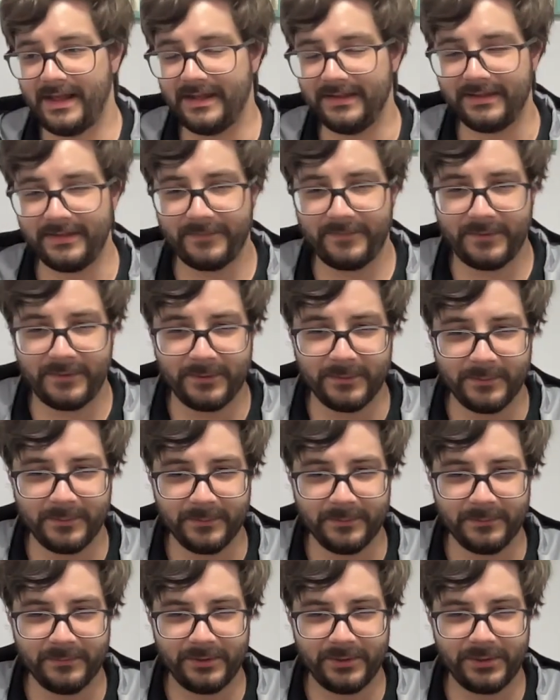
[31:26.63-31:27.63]
as if
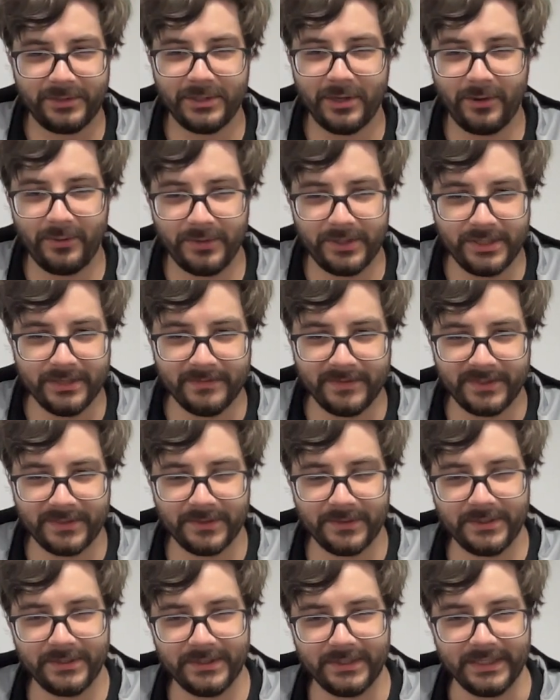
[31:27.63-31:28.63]
to show the
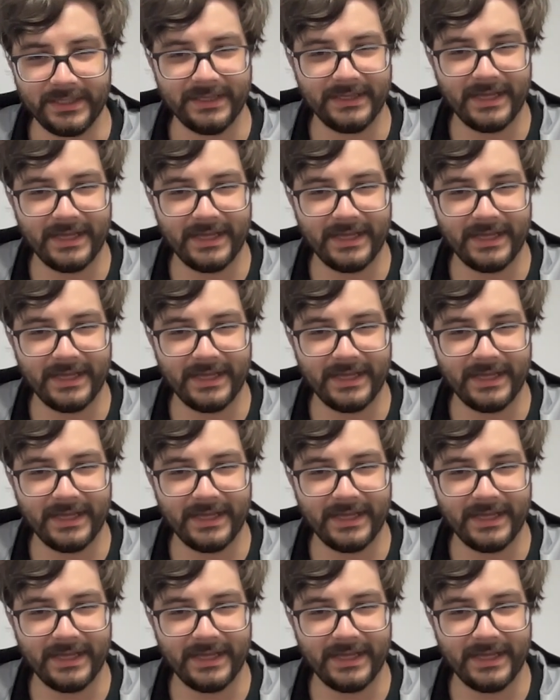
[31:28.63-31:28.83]
absurdity,